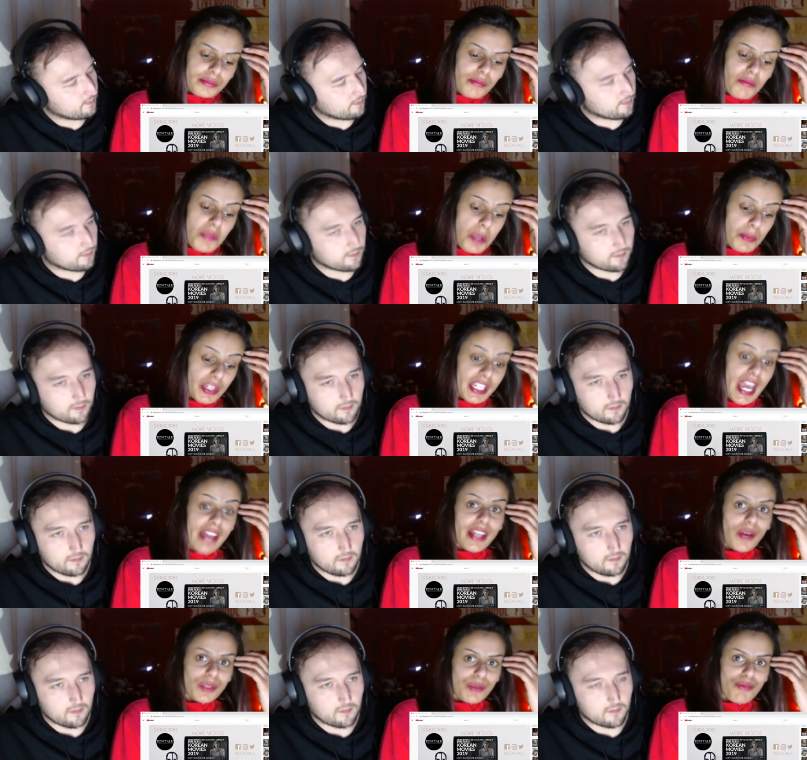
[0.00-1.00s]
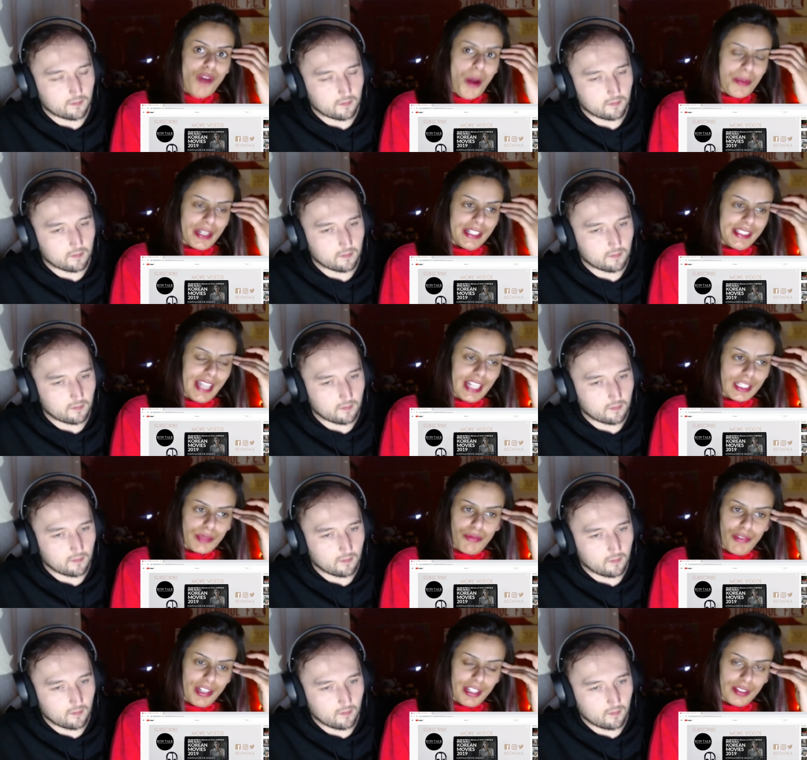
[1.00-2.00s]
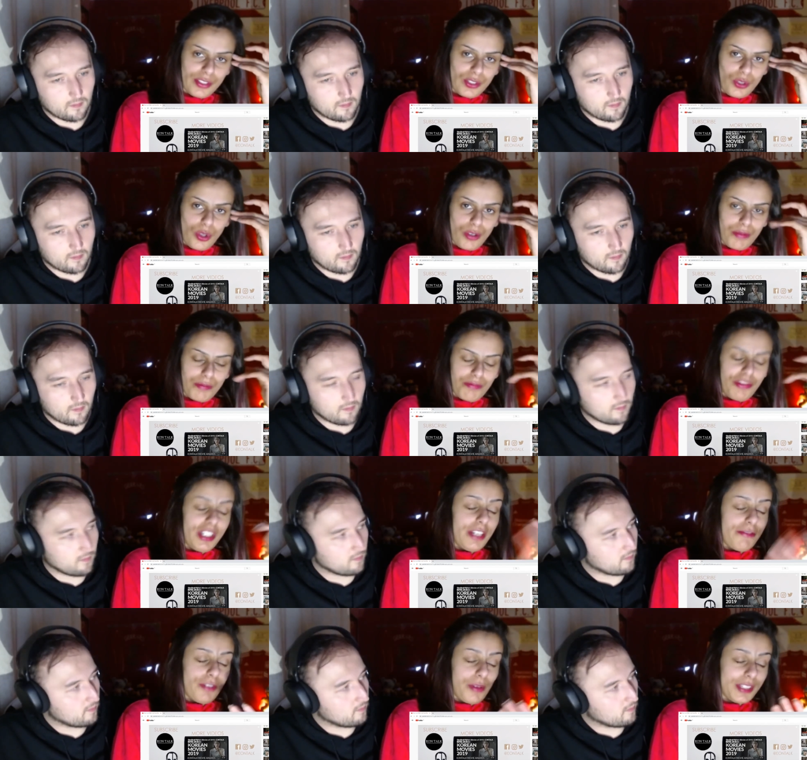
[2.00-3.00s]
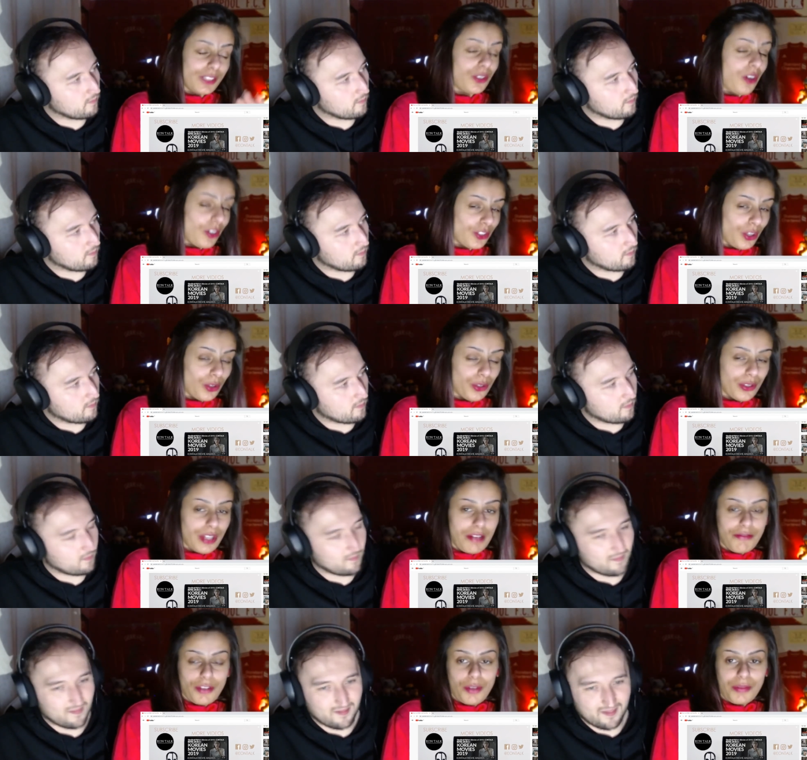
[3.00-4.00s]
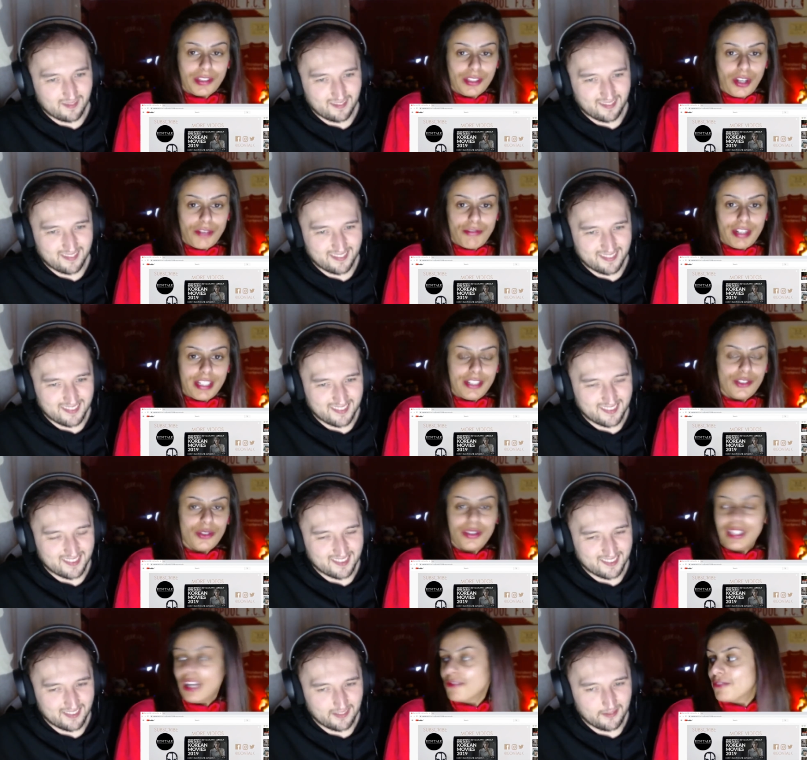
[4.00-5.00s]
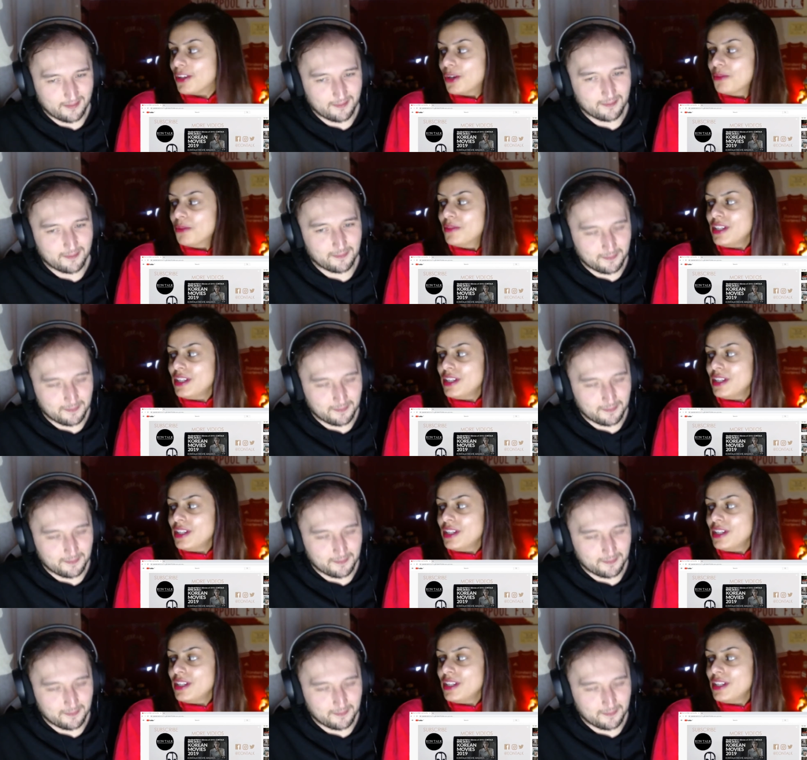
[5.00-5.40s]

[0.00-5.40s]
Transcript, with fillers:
Speaker 1: but yeah, that was a proper intense, brilliant story, brilliant film. I still got to show you that film because I really enjoyed that film.